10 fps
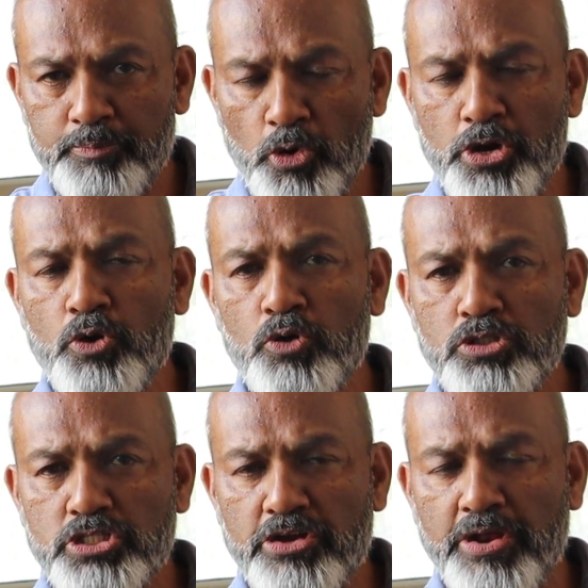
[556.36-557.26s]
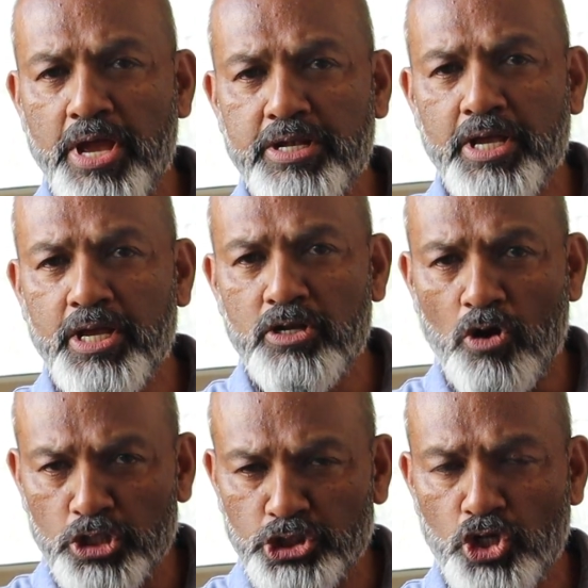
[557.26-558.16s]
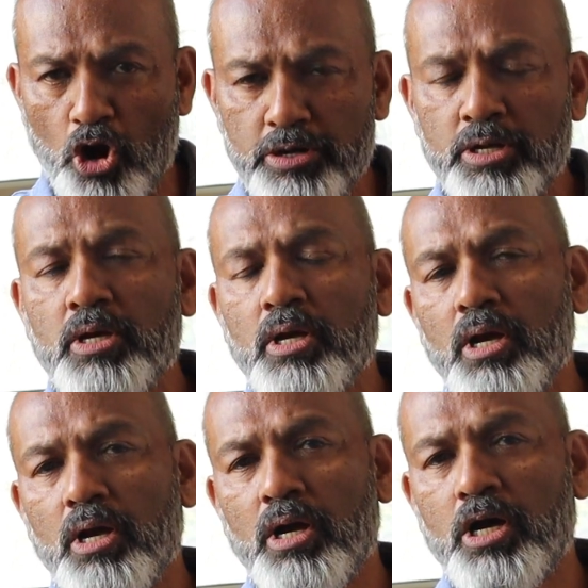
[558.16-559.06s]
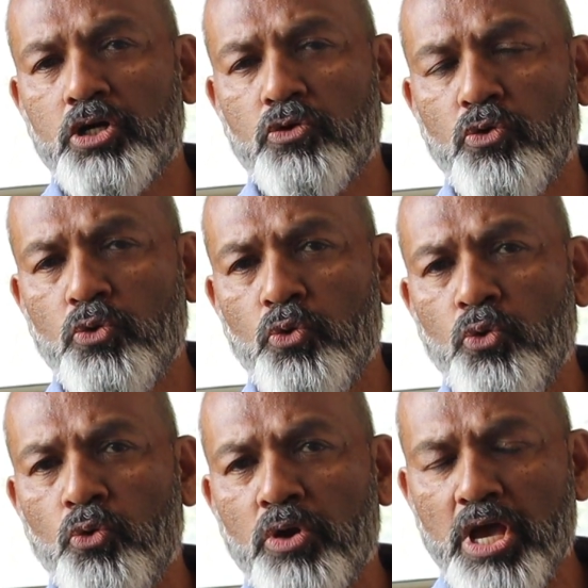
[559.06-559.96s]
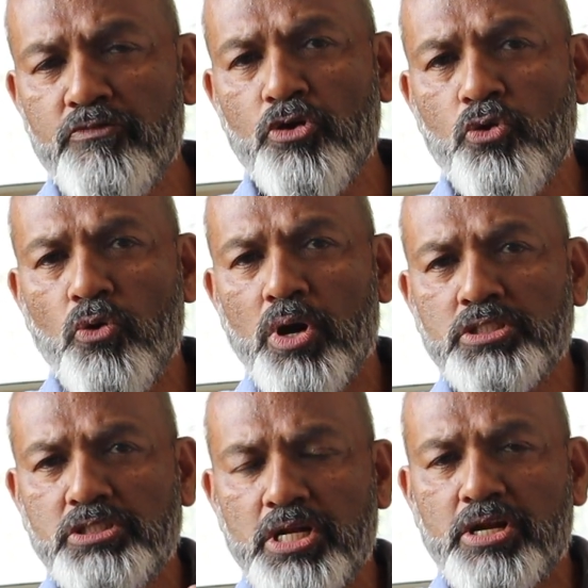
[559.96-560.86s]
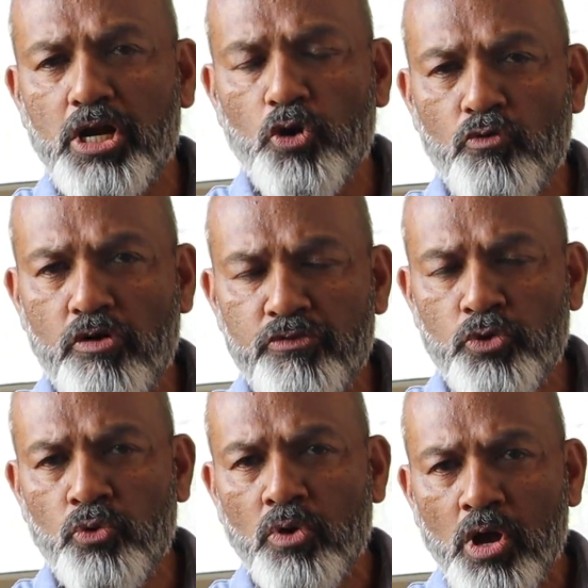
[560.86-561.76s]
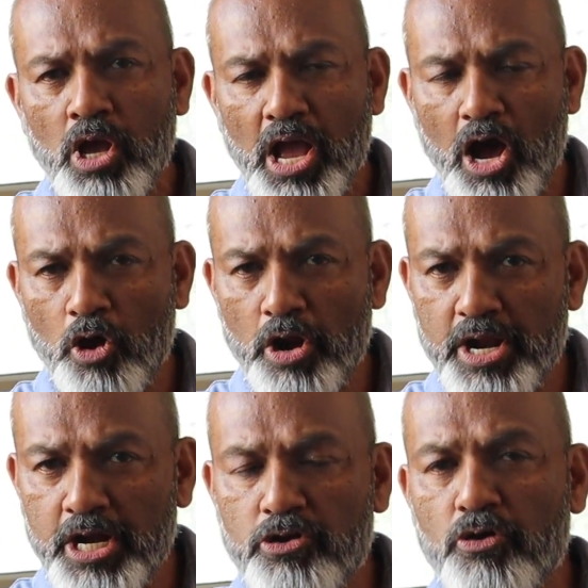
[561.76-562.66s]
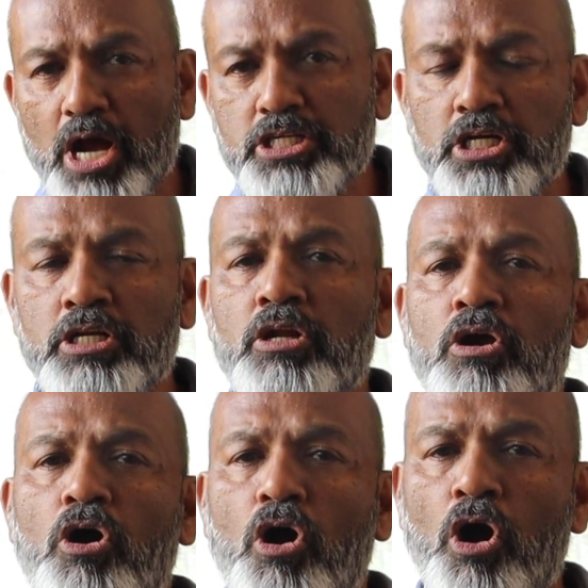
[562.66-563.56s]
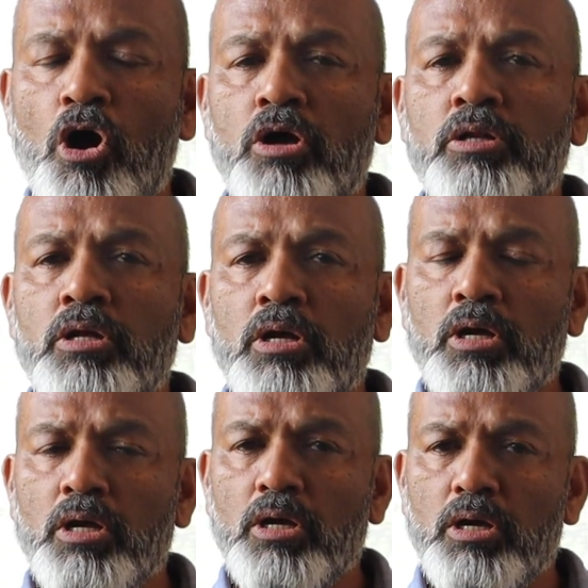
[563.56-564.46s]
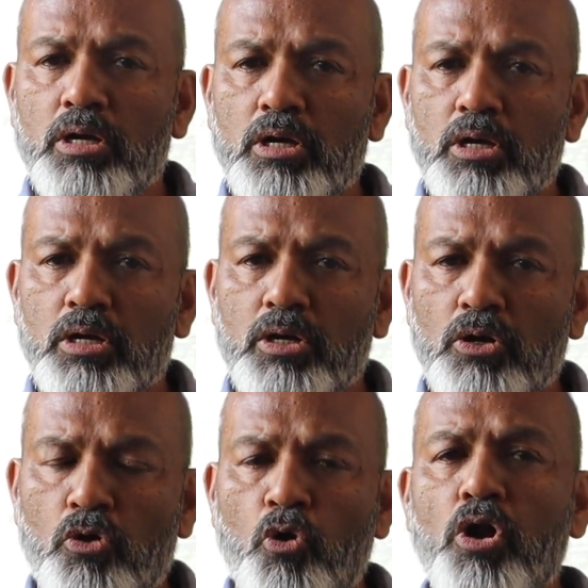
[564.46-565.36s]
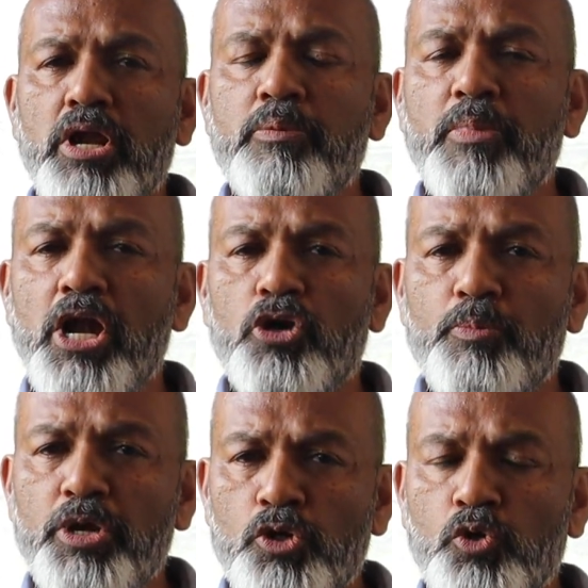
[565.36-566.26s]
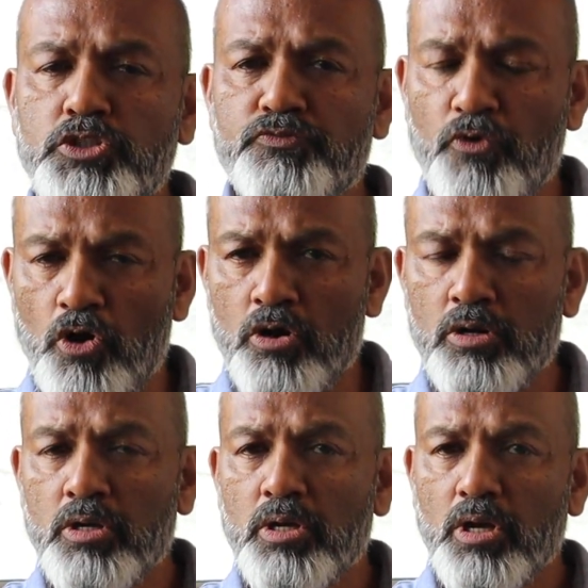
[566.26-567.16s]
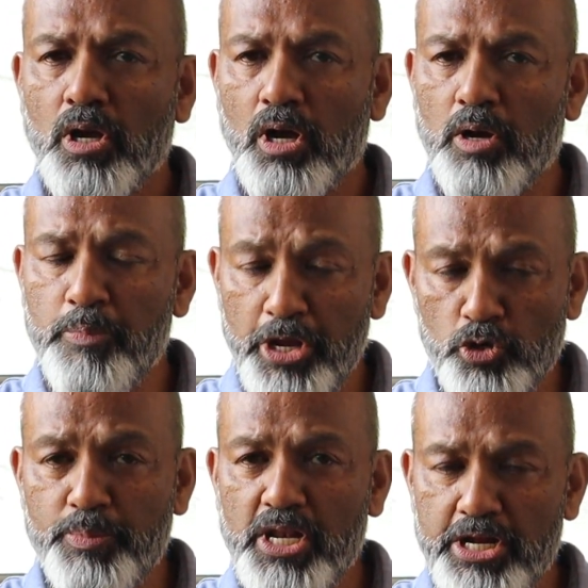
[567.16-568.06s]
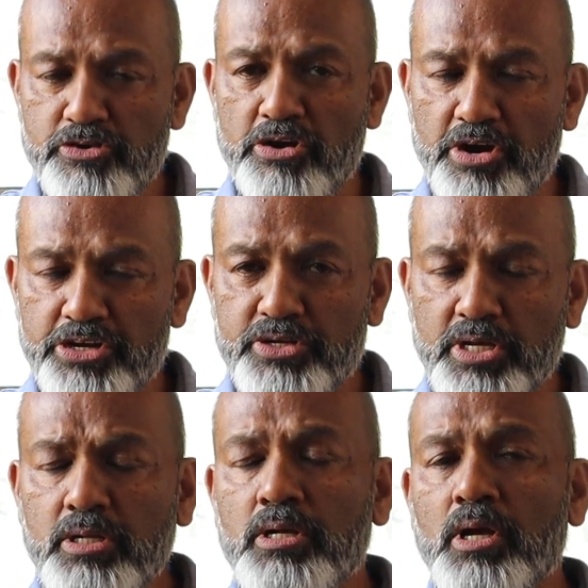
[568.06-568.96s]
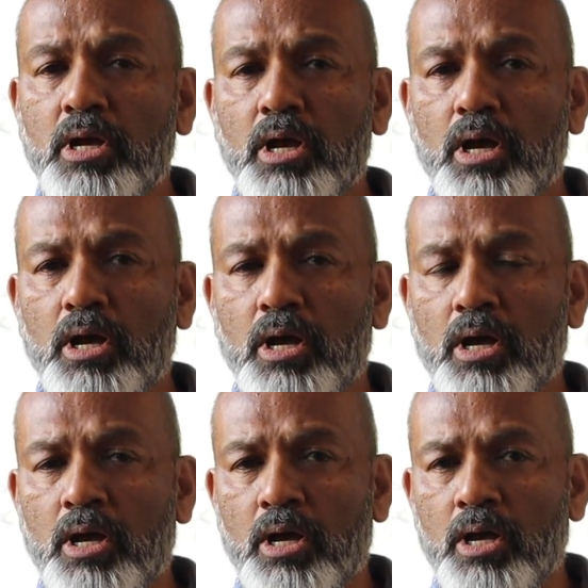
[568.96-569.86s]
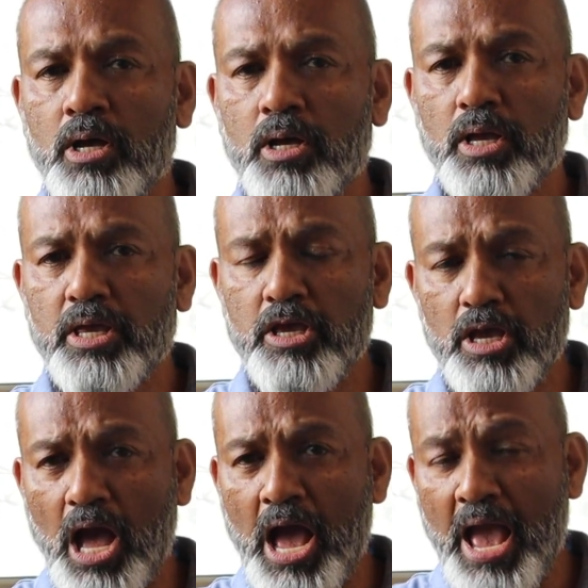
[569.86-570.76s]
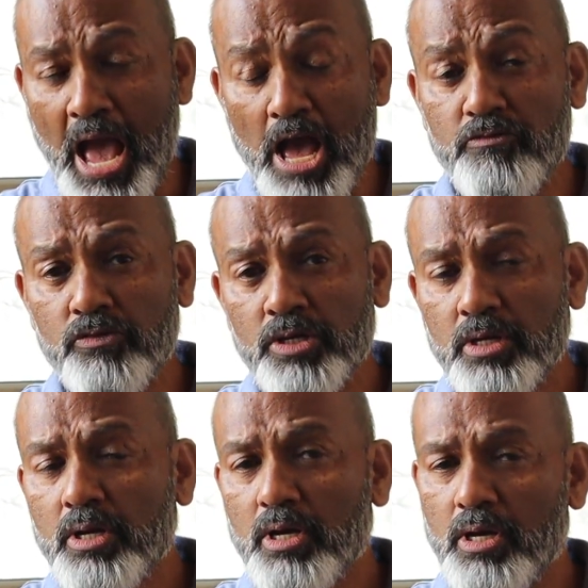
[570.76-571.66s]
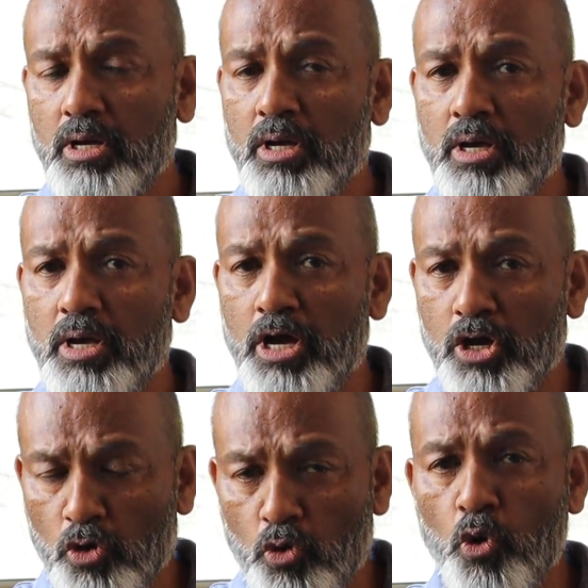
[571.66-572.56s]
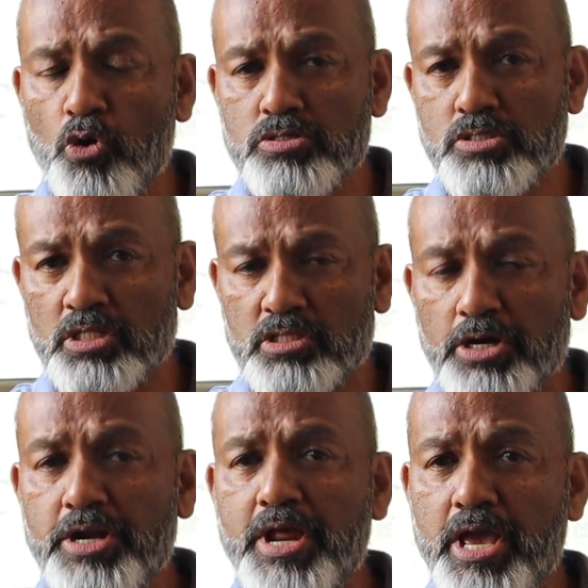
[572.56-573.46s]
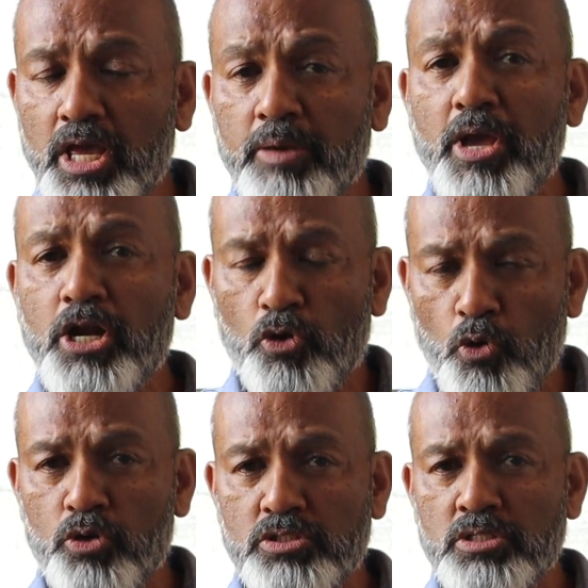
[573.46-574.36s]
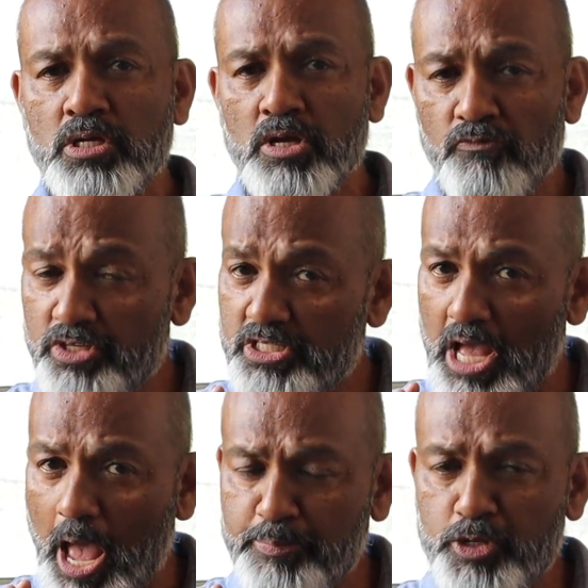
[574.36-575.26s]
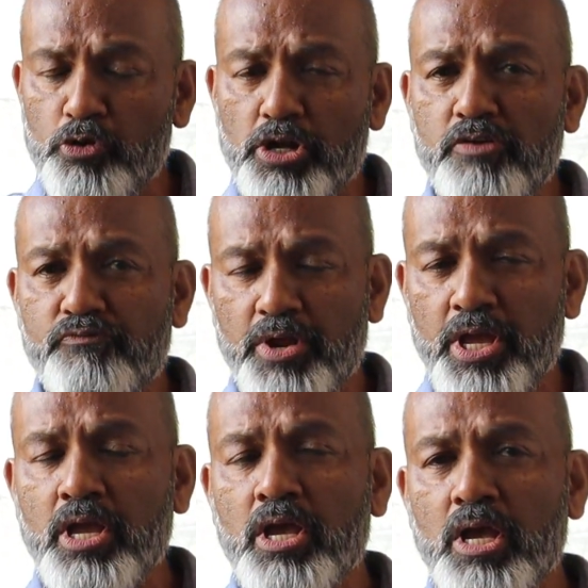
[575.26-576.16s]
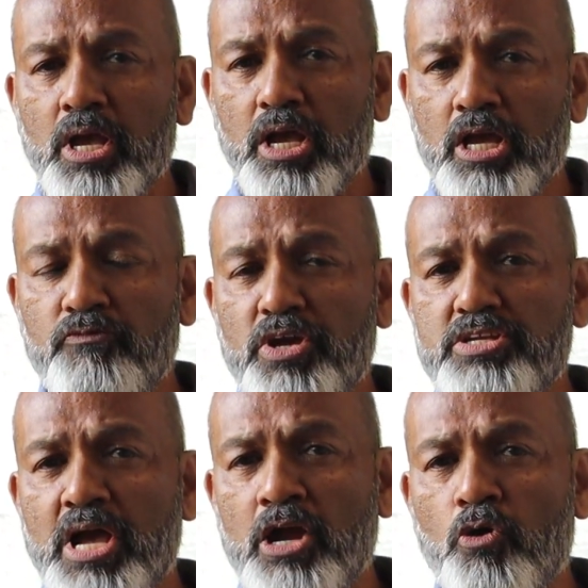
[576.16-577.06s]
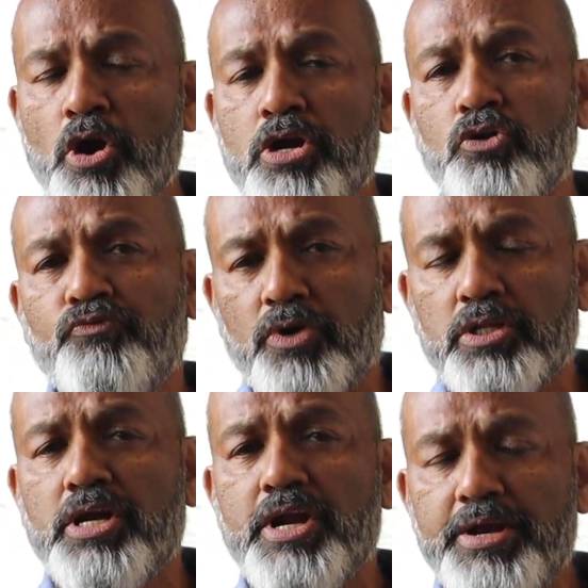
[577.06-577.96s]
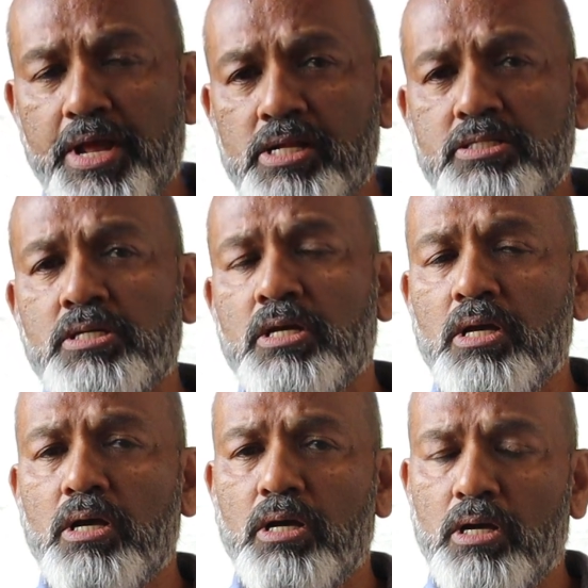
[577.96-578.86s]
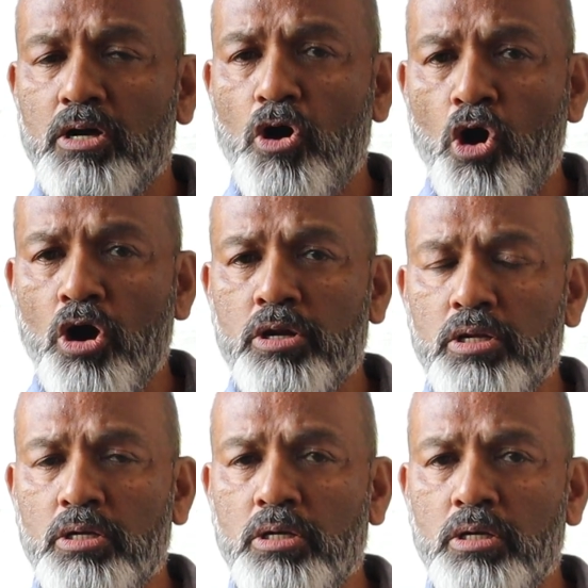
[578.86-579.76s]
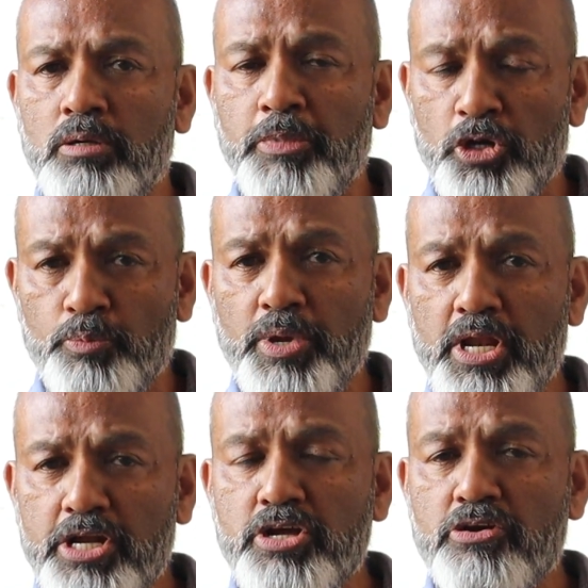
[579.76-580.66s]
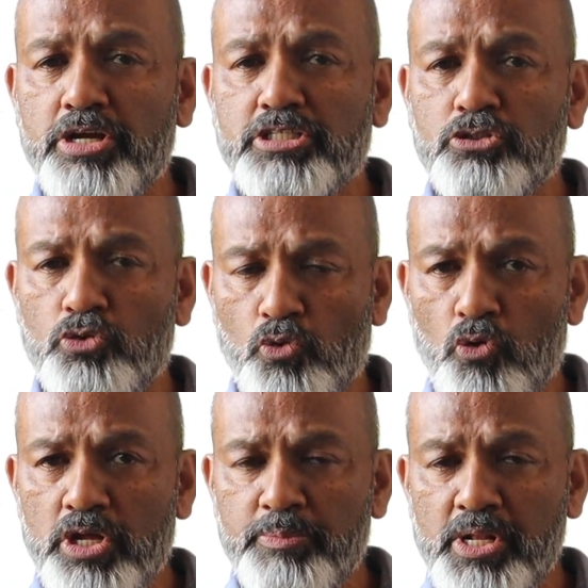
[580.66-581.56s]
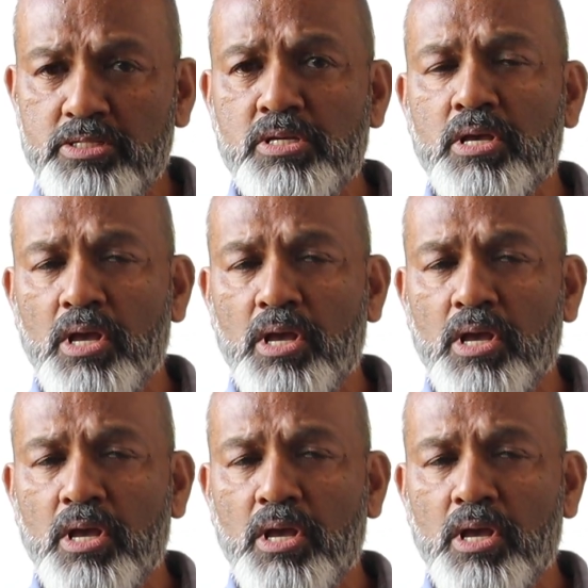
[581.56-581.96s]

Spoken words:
produced, created or shot to give you a general overview or an introduction on cold email to be used for B2B lead generation. I have a course, a 30-day email course, which is absolutely free, in which I go into further details on B2B lead generation through cold emails.